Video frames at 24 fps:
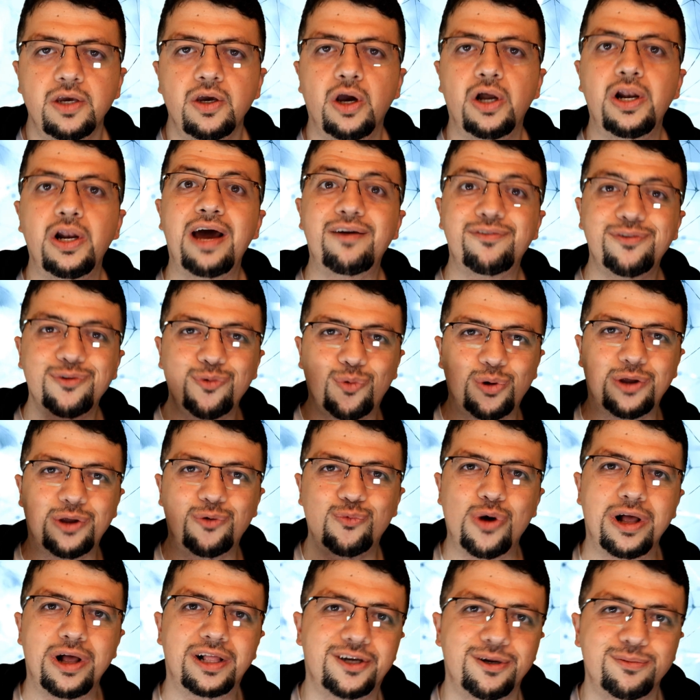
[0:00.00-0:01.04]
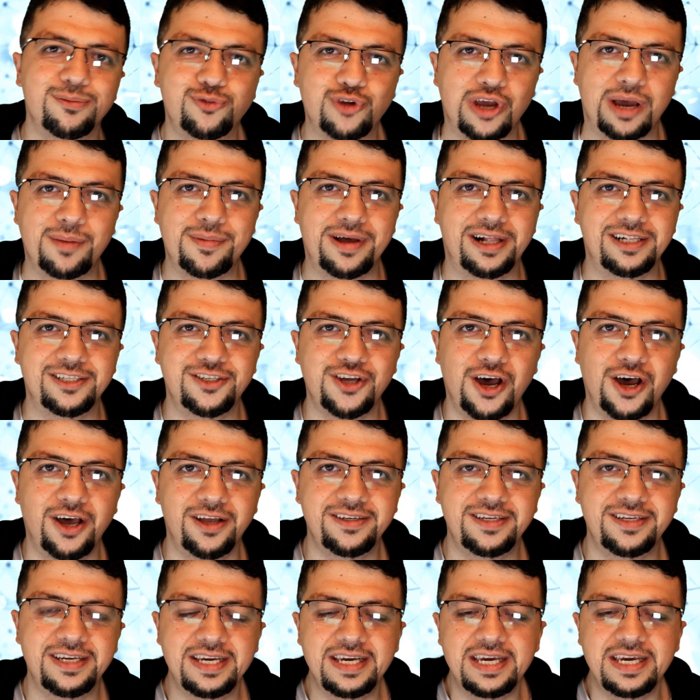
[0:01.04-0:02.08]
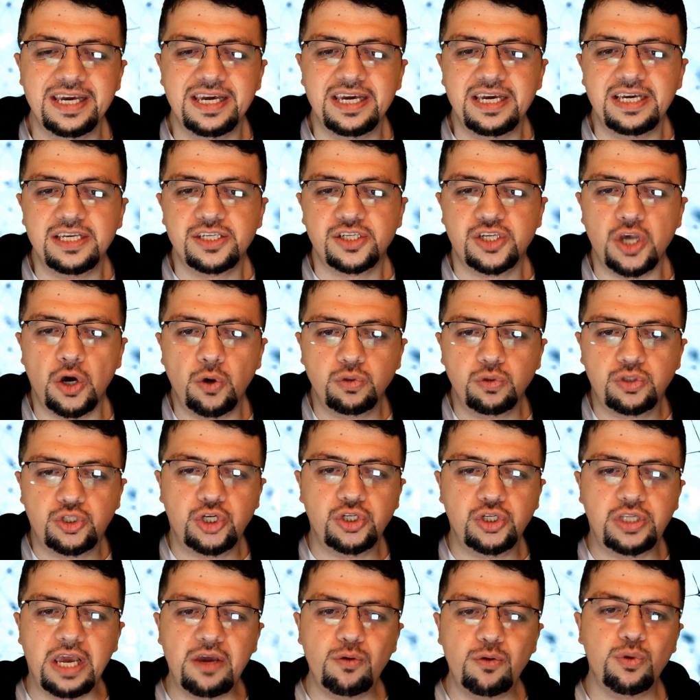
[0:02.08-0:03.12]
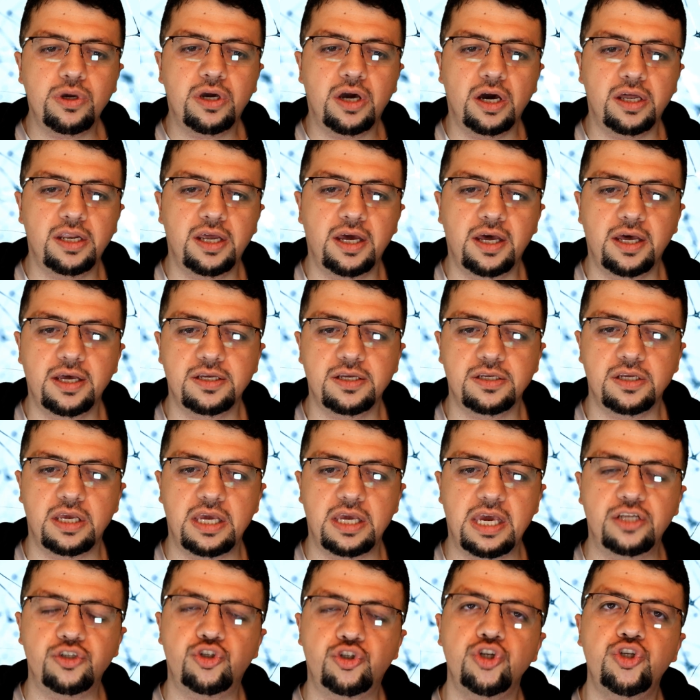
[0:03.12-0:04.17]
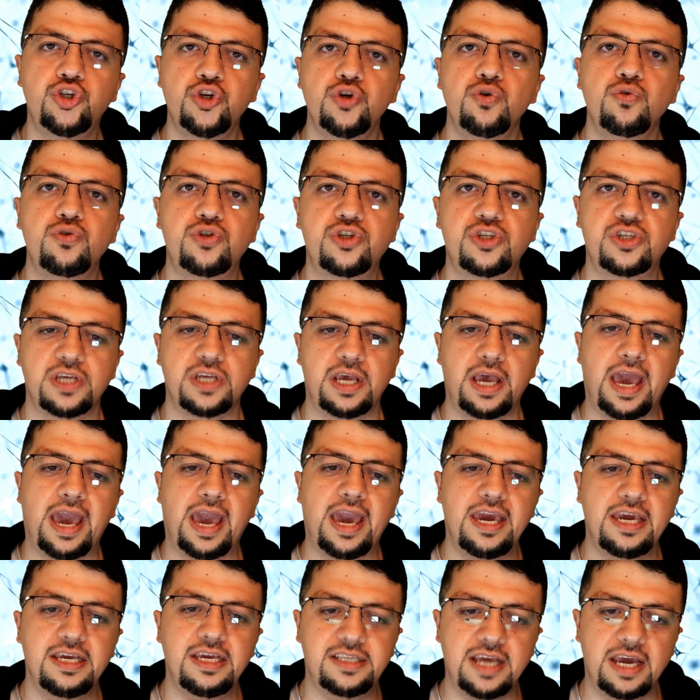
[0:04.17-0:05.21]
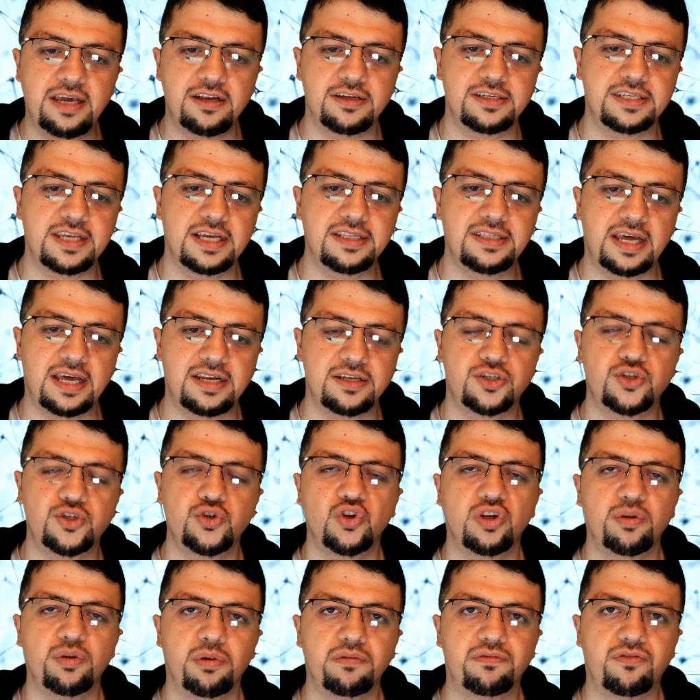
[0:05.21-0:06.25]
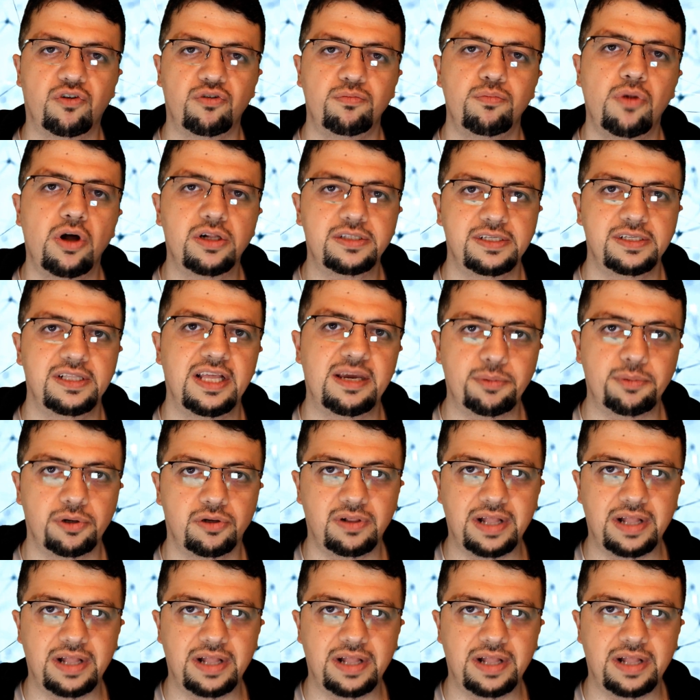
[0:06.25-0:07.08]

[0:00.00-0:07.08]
Hello everyone and welcome to M L Dawn. So today we're gonna introduce a dataset that is suitable for multi-label